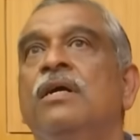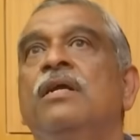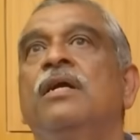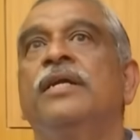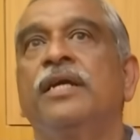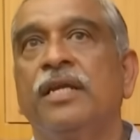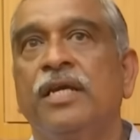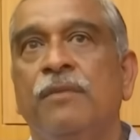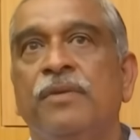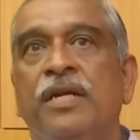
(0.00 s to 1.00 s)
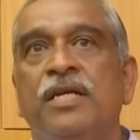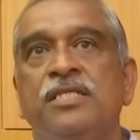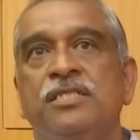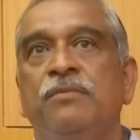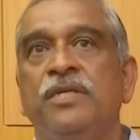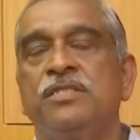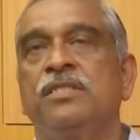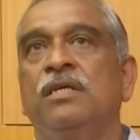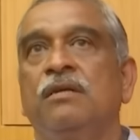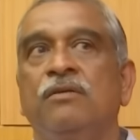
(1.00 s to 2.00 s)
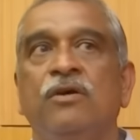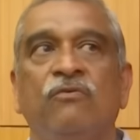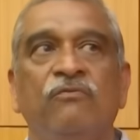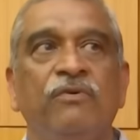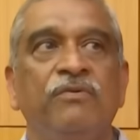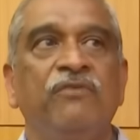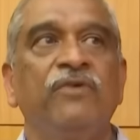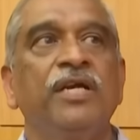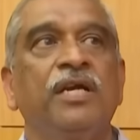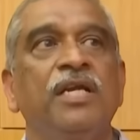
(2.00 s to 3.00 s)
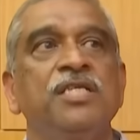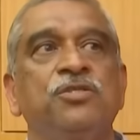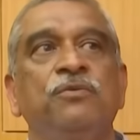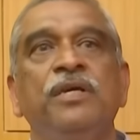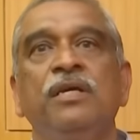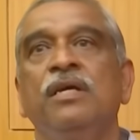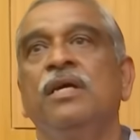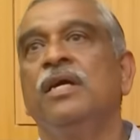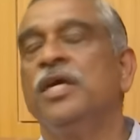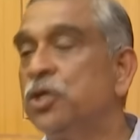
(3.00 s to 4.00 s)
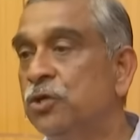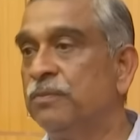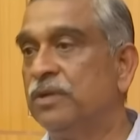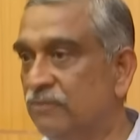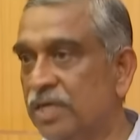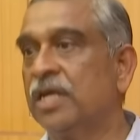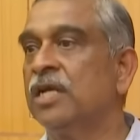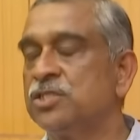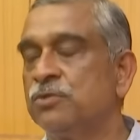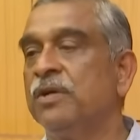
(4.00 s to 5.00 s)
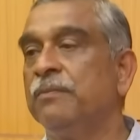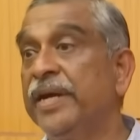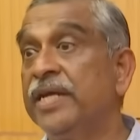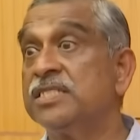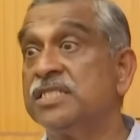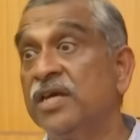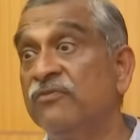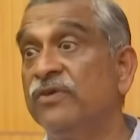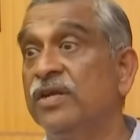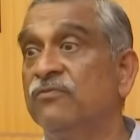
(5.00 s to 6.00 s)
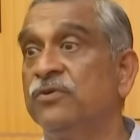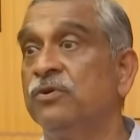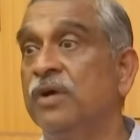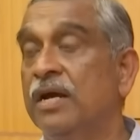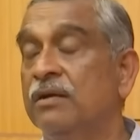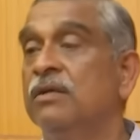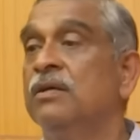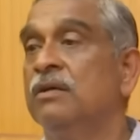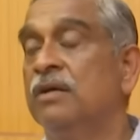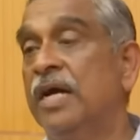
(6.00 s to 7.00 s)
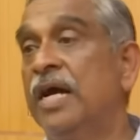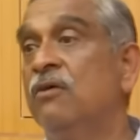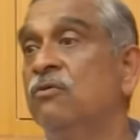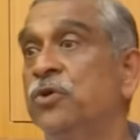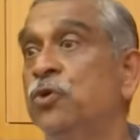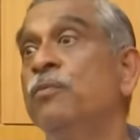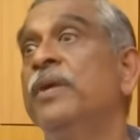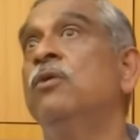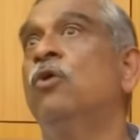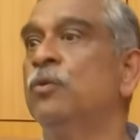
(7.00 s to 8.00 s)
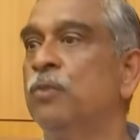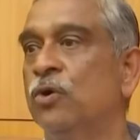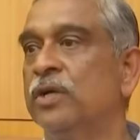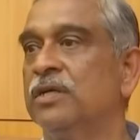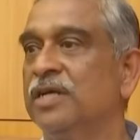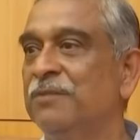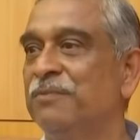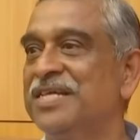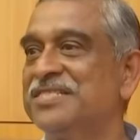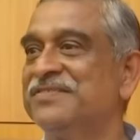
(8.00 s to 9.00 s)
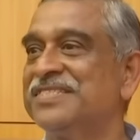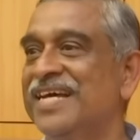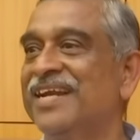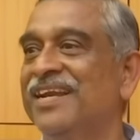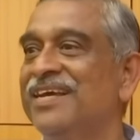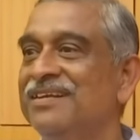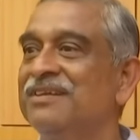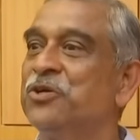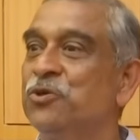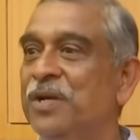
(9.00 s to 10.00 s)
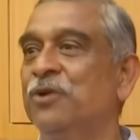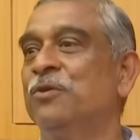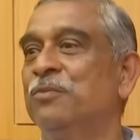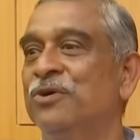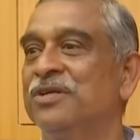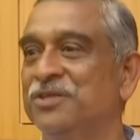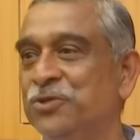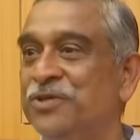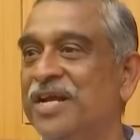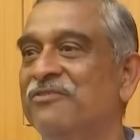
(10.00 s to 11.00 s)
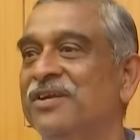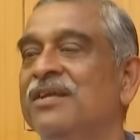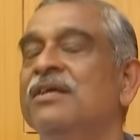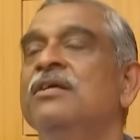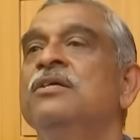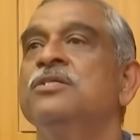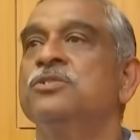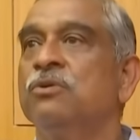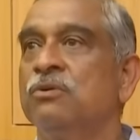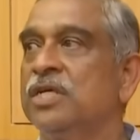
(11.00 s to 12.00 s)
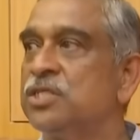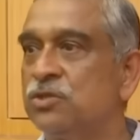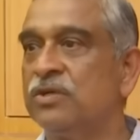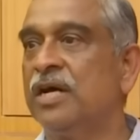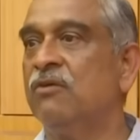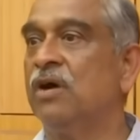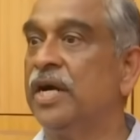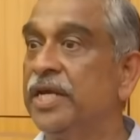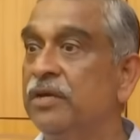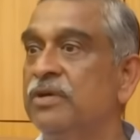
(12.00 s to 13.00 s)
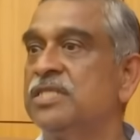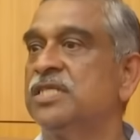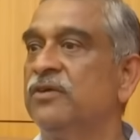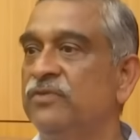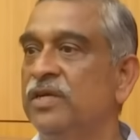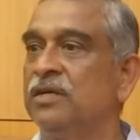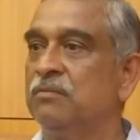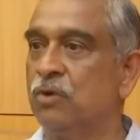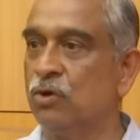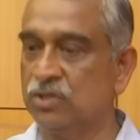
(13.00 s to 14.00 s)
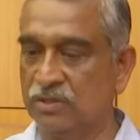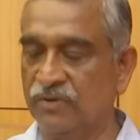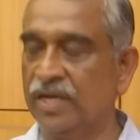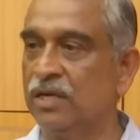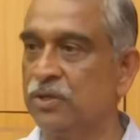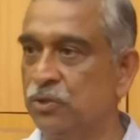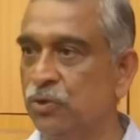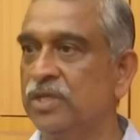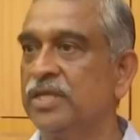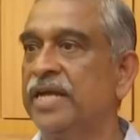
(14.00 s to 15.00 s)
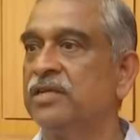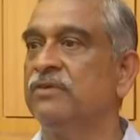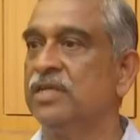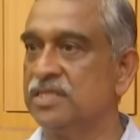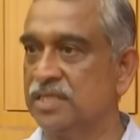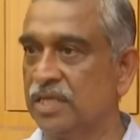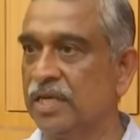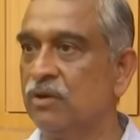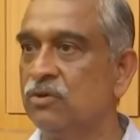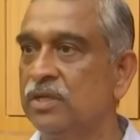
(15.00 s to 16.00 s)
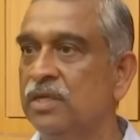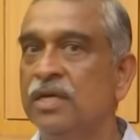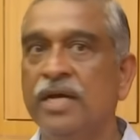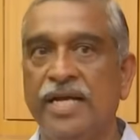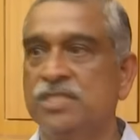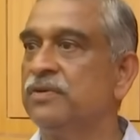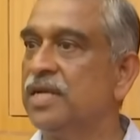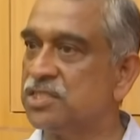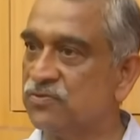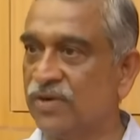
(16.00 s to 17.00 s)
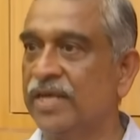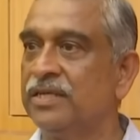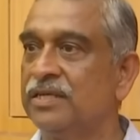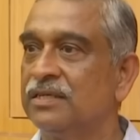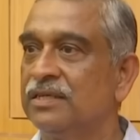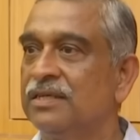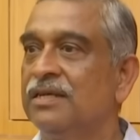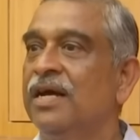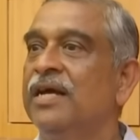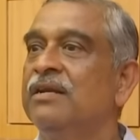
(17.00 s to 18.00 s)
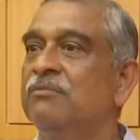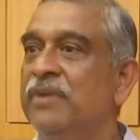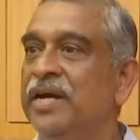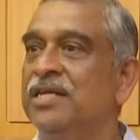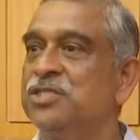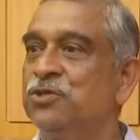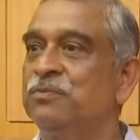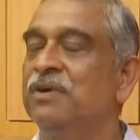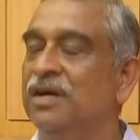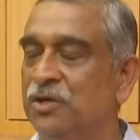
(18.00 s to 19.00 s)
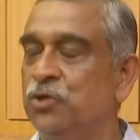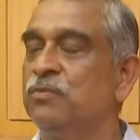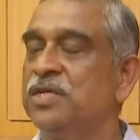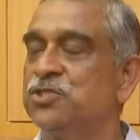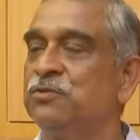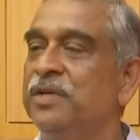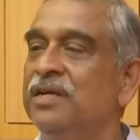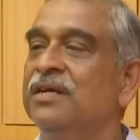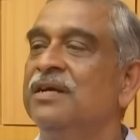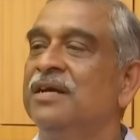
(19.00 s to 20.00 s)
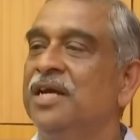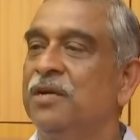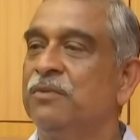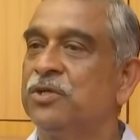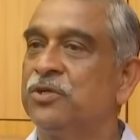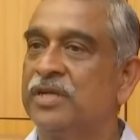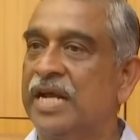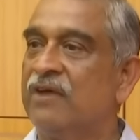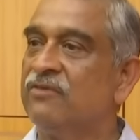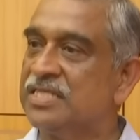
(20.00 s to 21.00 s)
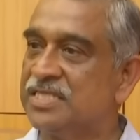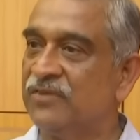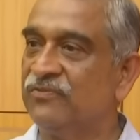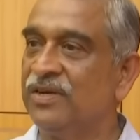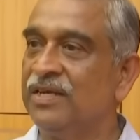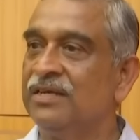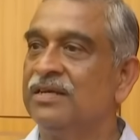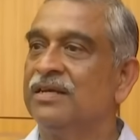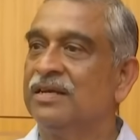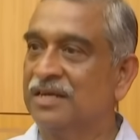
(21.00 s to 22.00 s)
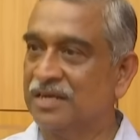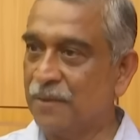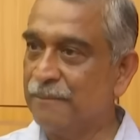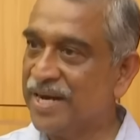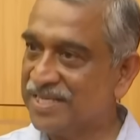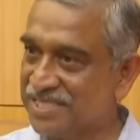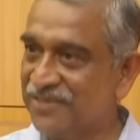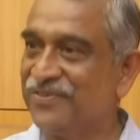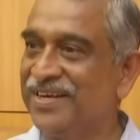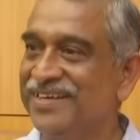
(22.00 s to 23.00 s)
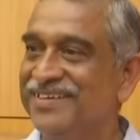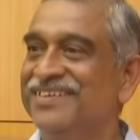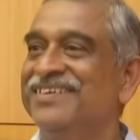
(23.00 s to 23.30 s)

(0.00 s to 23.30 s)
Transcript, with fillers: Yeah, technical upgradation means the vehicle is to be equipped, vehicle is to be made safe enough to have human on board. In place of the satellite, human on board to travel. So it should have adequate safety both while doing the activities in ground as well as flight. And man should, human should be able to travel safely, come back safely.